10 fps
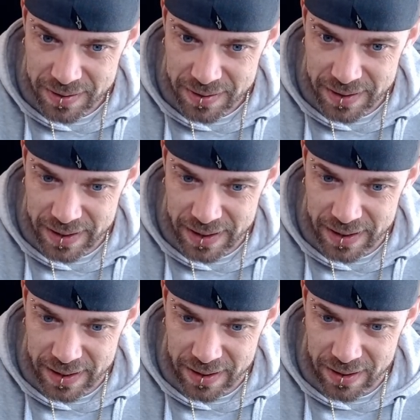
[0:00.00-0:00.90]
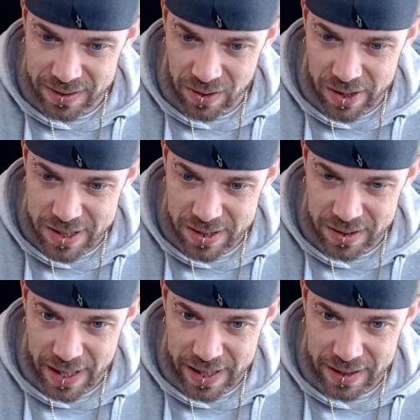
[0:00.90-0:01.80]
Yeah, they are nice, aren't
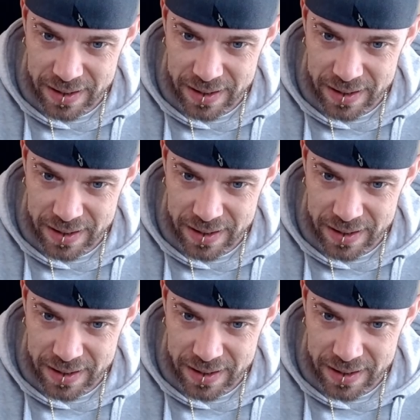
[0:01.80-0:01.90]
they?